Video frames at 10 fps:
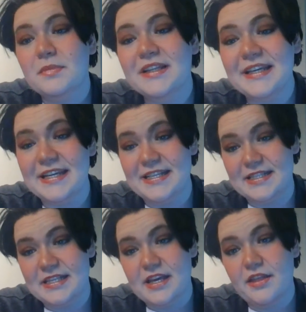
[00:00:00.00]

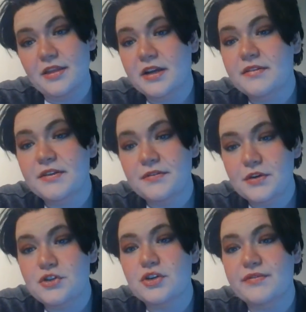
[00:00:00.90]
Please, think of the
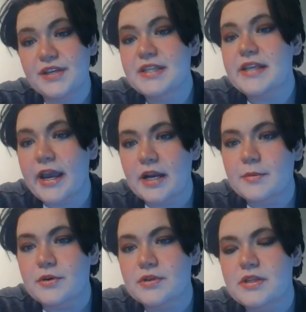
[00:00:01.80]
future of these
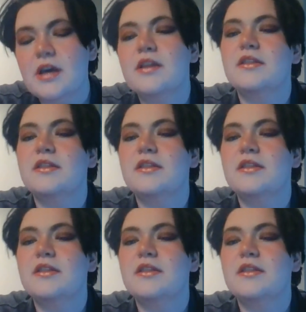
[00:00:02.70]
animals,